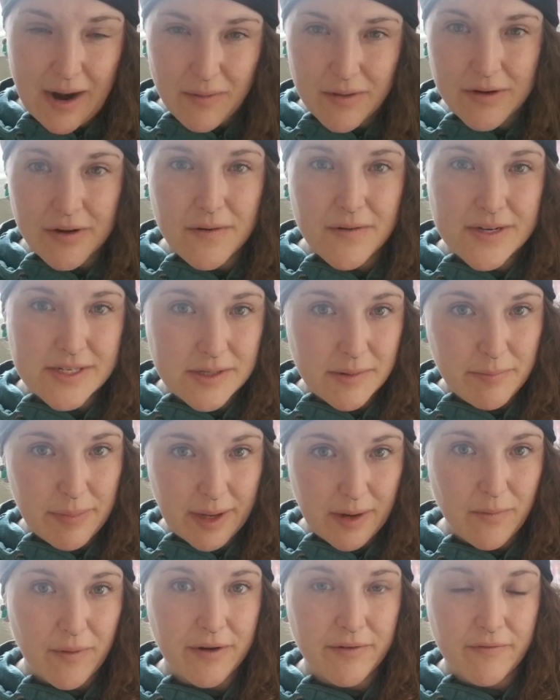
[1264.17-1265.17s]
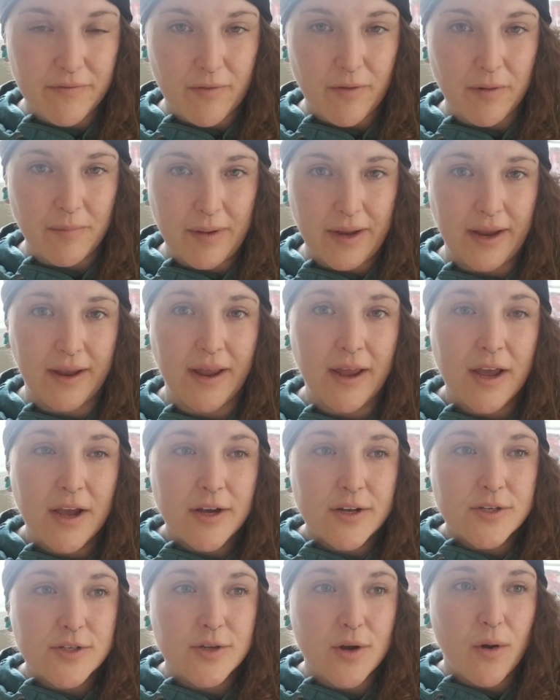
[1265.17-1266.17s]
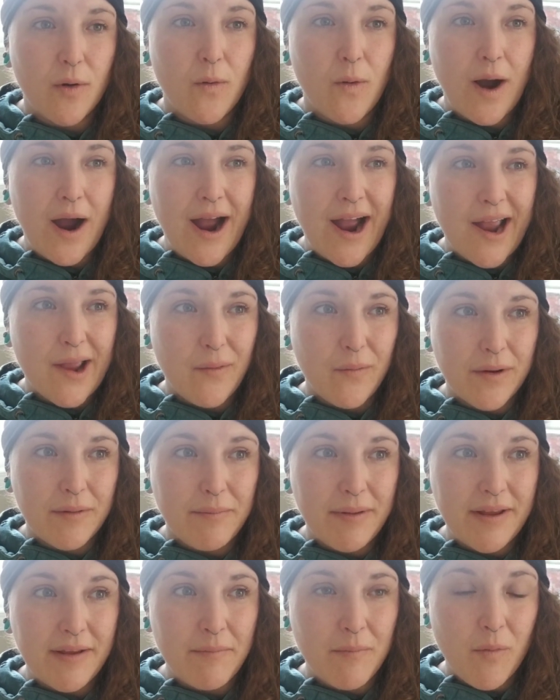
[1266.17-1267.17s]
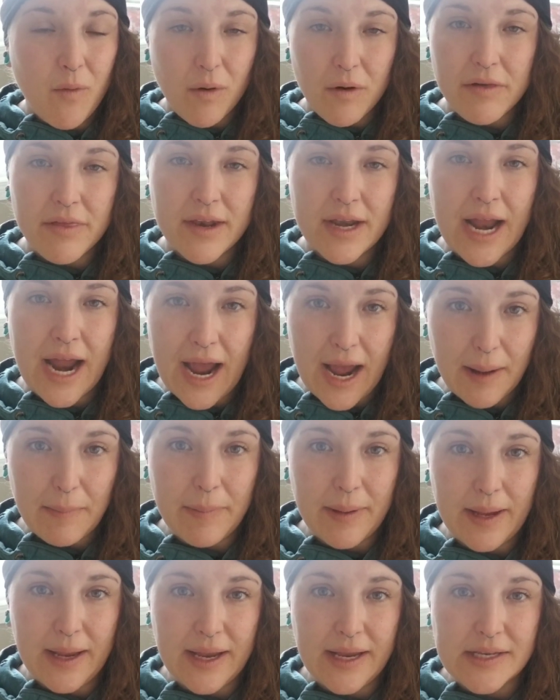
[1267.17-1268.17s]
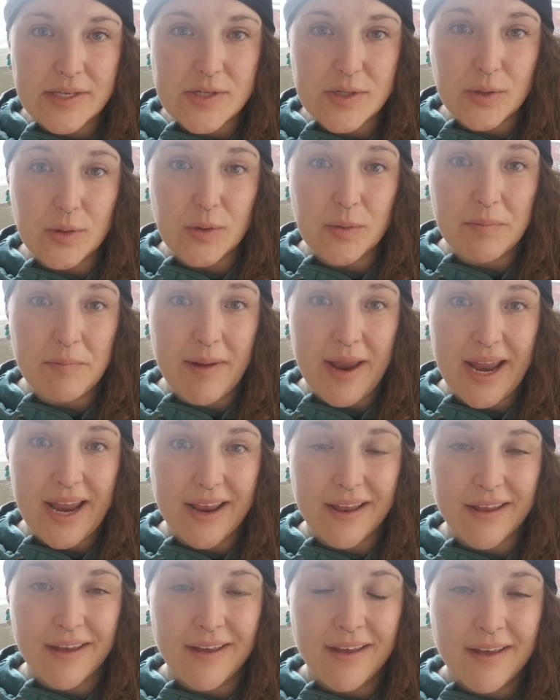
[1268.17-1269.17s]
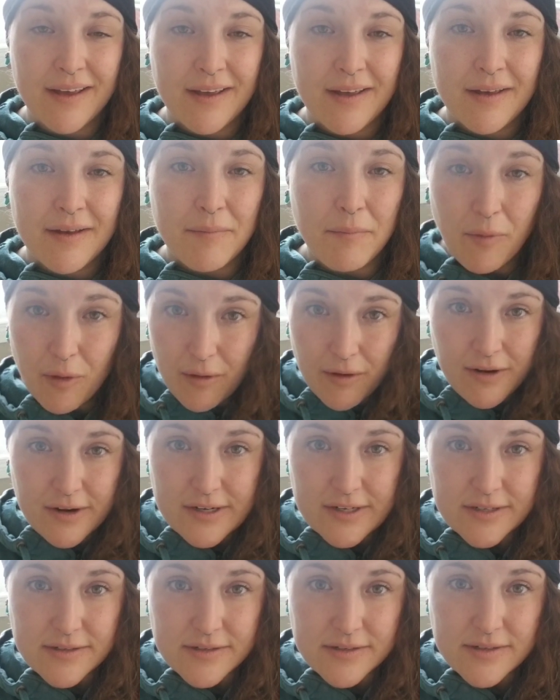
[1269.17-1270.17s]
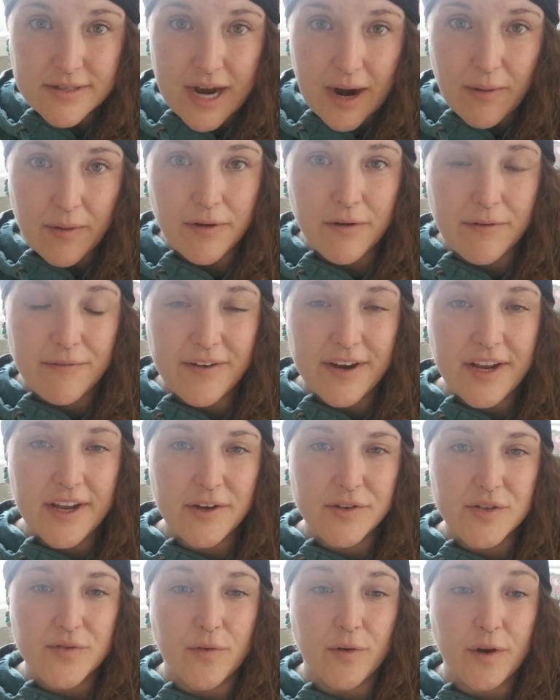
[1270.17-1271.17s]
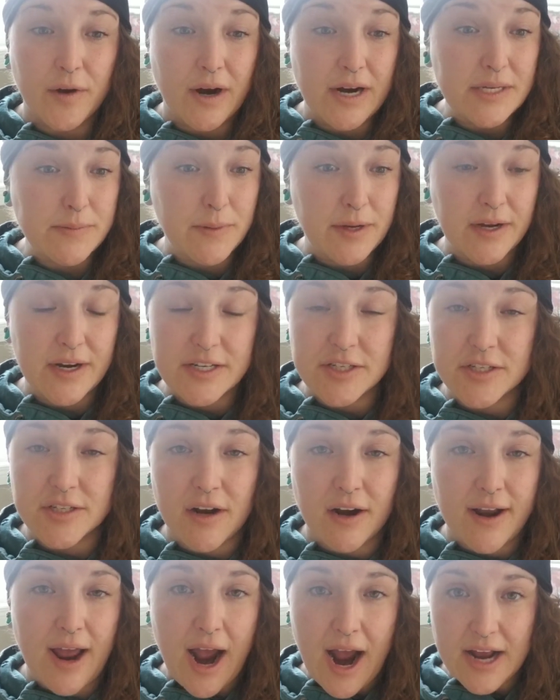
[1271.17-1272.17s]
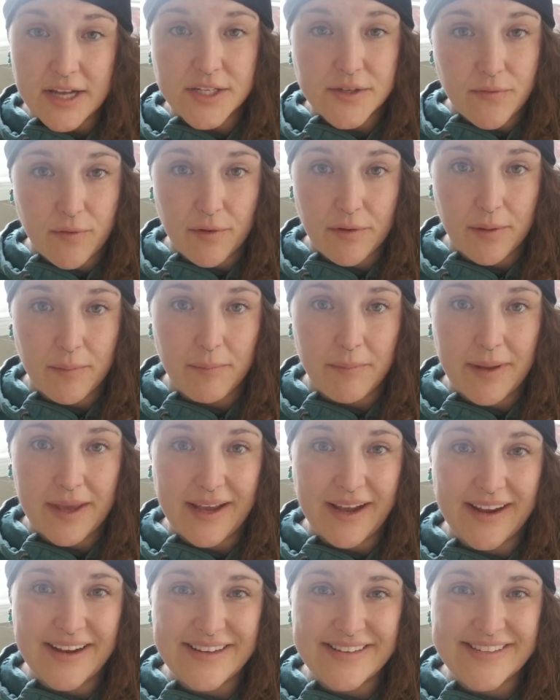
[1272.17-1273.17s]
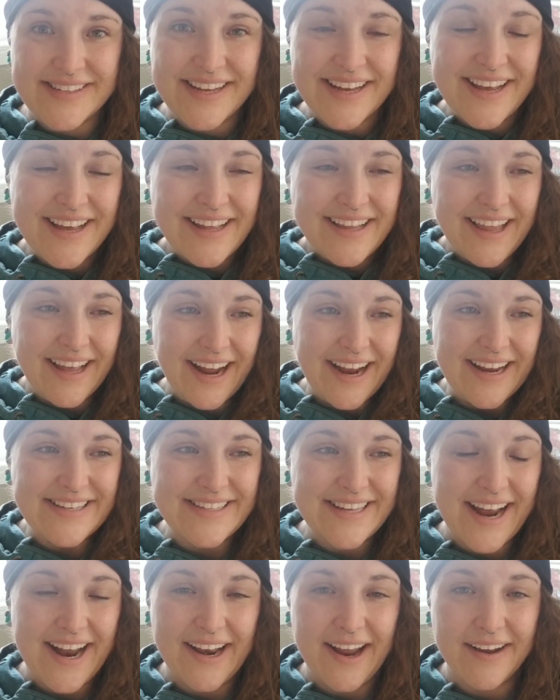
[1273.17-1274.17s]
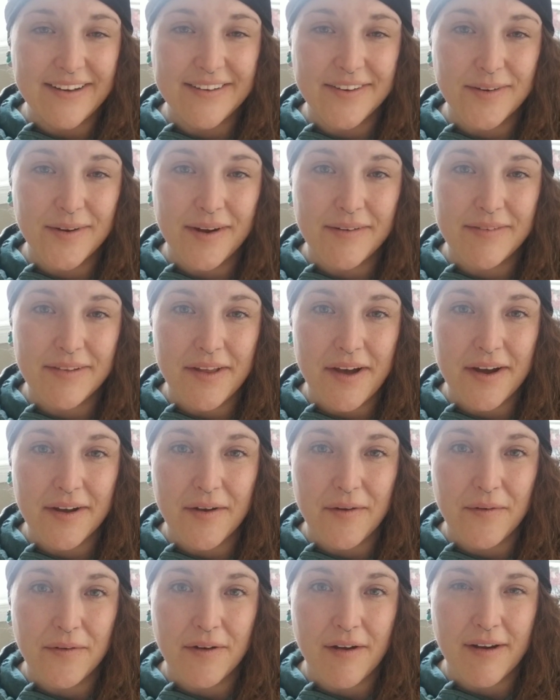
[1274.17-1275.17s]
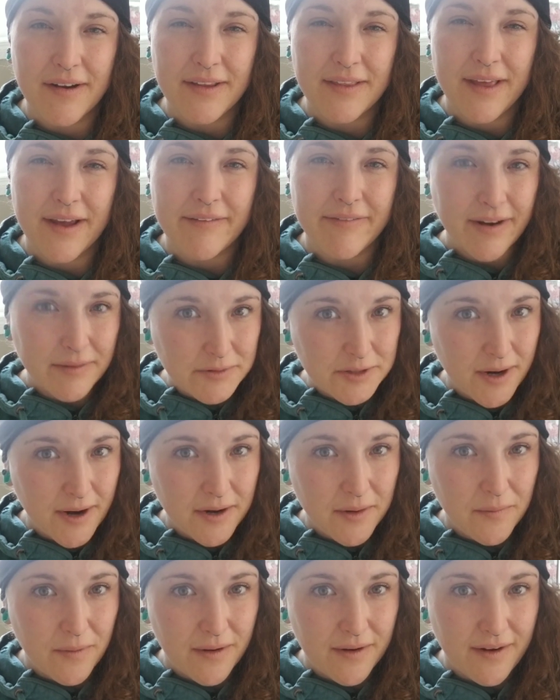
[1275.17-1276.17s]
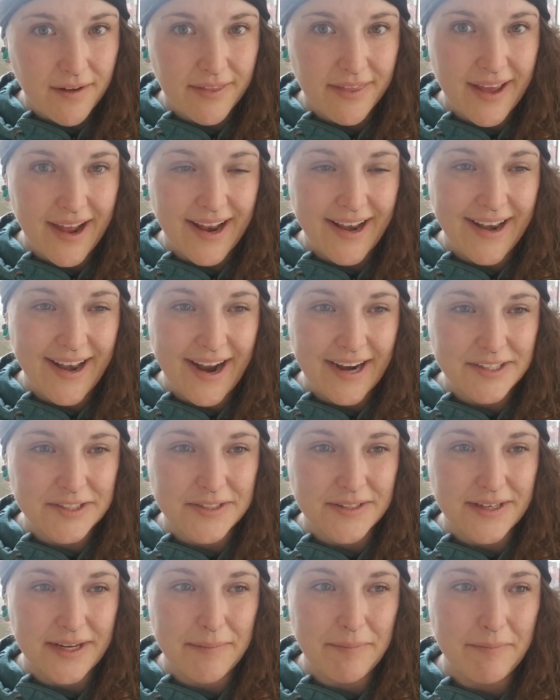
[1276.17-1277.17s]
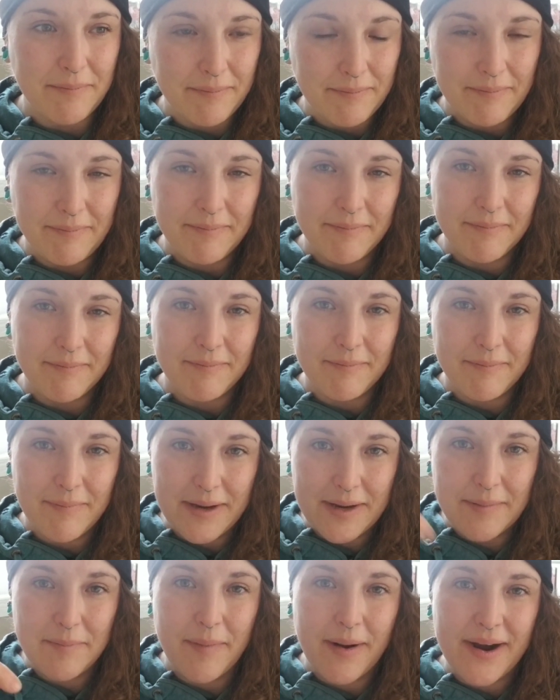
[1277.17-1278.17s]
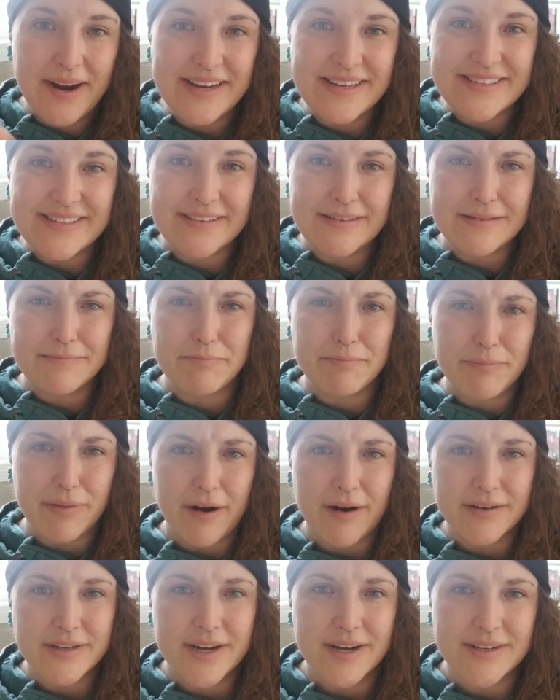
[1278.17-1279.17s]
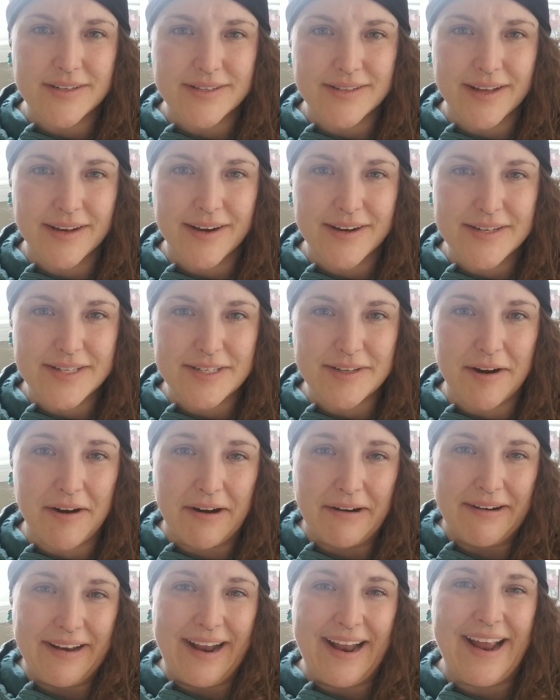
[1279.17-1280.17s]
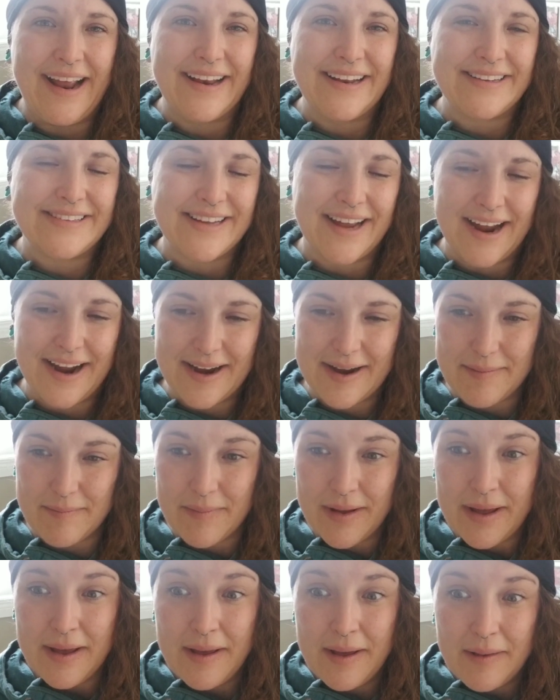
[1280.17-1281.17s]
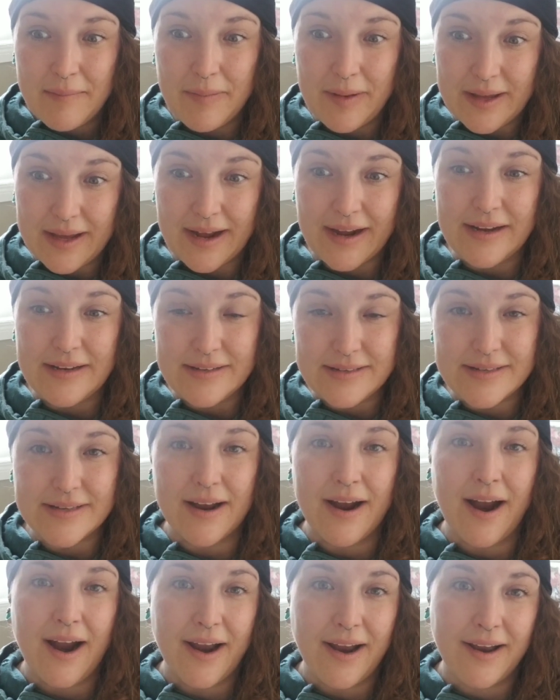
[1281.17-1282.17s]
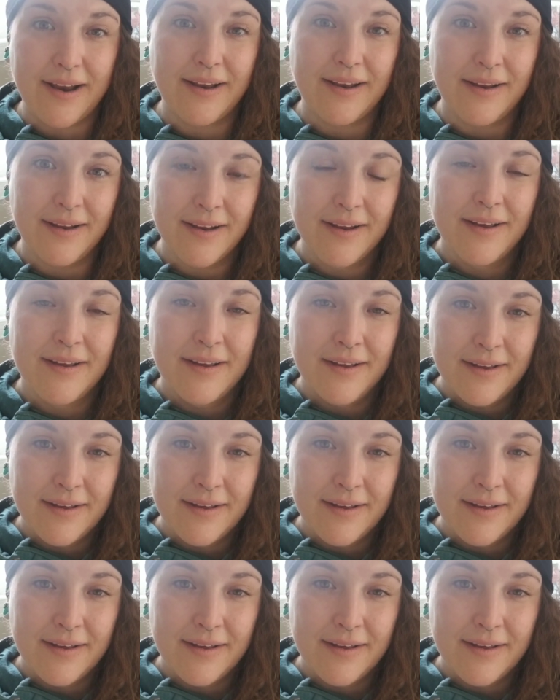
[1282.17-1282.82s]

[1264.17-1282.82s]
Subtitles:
sourdough is a big one for me. So I would be more than happy to make more sourdough videos for you guys, but you guys just got to ask for them, because like I said, I do have a lot going on in life. I'm trying to work on that and actually minimize the projects that I start at a time, because I